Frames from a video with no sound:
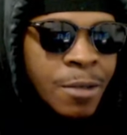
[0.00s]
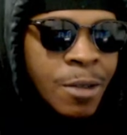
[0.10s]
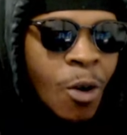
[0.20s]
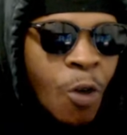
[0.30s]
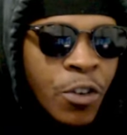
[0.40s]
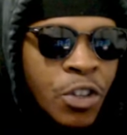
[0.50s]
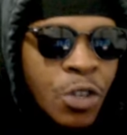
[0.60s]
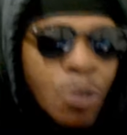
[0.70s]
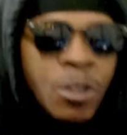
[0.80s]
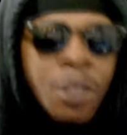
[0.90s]

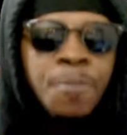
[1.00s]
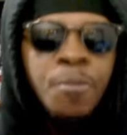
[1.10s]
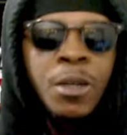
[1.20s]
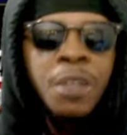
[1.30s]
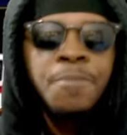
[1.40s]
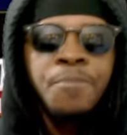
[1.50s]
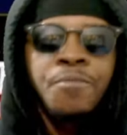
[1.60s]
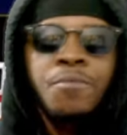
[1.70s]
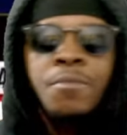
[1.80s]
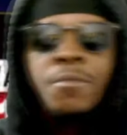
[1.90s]
overdoing it, but
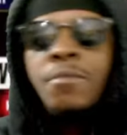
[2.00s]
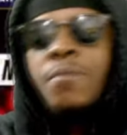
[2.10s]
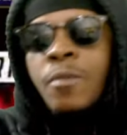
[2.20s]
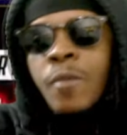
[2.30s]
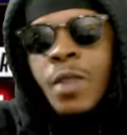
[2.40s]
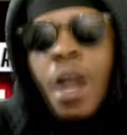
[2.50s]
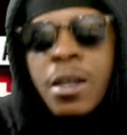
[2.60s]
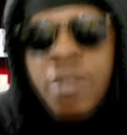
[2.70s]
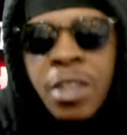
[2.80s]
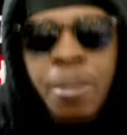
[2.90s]
I
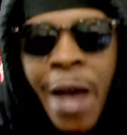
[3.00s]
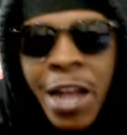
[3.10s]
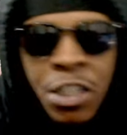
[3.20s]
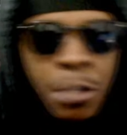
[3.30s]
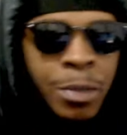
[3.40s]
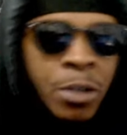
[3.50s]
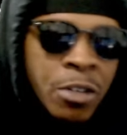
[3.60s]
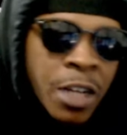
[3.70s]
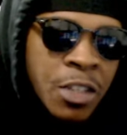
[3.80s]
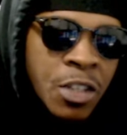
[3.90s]
could see a patch in the
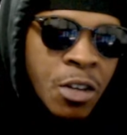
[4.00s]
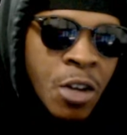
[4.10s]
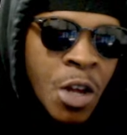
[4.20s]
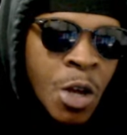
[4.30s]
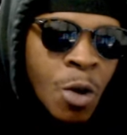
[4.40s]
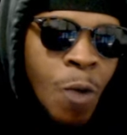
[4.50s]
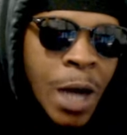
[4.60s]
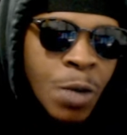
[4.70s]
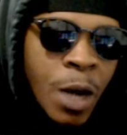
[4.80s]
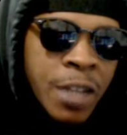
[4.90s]
builder next year.
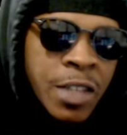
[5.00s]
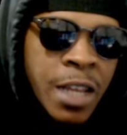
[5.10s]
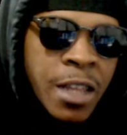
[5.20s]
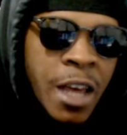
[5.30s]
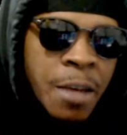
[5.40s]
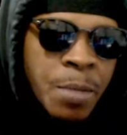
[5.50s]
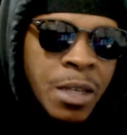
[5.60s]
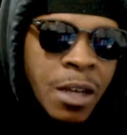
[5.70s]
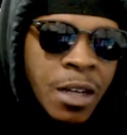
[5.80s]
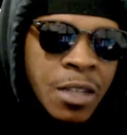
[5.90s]
Why do I say that?
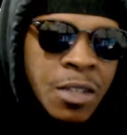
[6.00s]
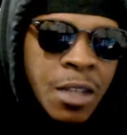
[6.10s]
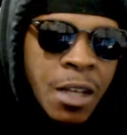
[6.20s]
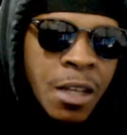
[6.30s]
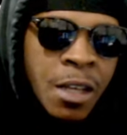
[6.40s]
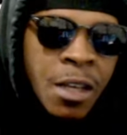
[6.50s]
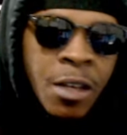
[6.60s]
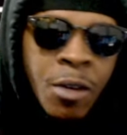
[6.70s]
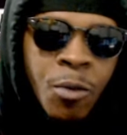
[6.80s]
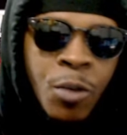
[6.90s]
Because
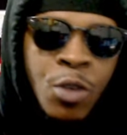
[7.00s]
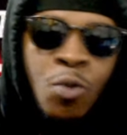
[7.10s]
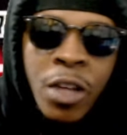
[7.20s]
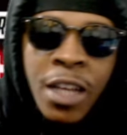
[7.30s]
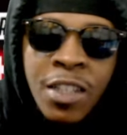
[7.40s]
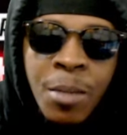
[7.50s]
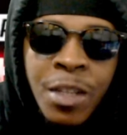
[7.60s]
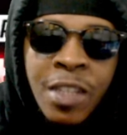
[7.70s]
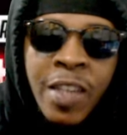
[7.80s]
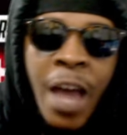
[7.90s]
when you look at some
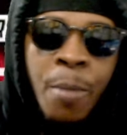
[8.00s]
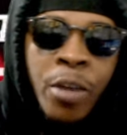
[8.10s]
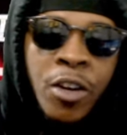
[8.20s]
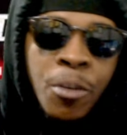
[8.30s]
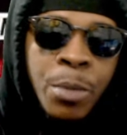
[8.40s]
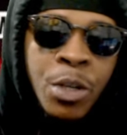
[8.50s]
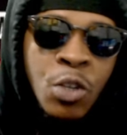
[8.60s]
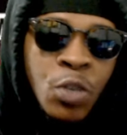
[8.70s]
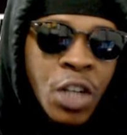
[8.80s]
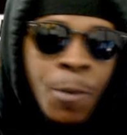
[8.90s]
of these cap breaker
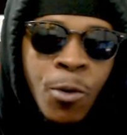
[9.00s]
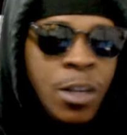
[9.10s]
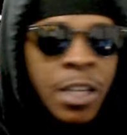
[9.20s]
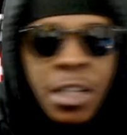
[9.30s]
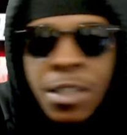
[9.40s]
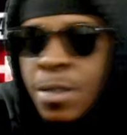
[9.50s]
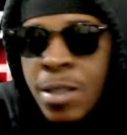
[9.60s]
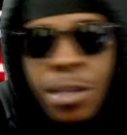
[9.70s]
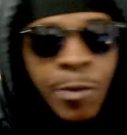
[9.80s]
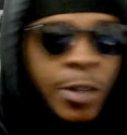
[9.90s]
builds, which I'm going to get into a
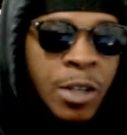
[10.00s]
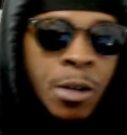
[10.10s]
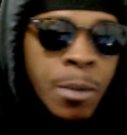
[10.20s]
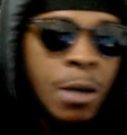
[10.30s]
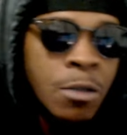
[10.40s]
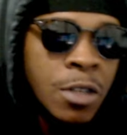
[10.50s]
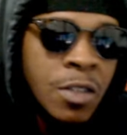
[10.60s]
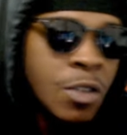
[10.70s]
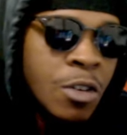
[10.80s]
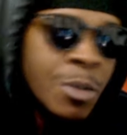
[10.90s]
deep video about,
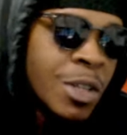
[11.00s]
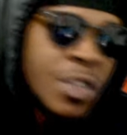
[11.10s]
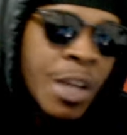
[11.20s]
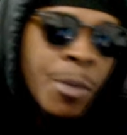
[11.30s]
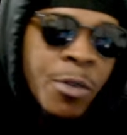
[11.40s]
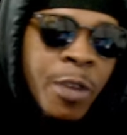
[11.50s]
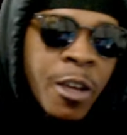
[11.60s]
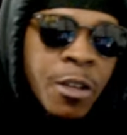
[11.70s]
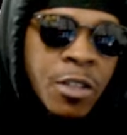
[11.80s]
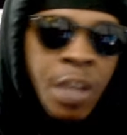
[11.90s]
this is going to be a
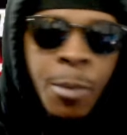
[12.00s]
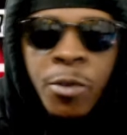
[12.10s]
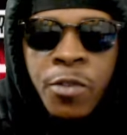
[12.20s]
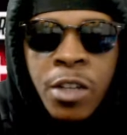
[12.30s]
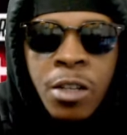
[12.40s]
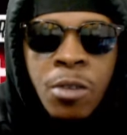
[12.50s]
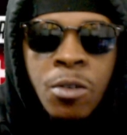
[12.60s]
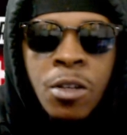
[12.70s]
separate separate video.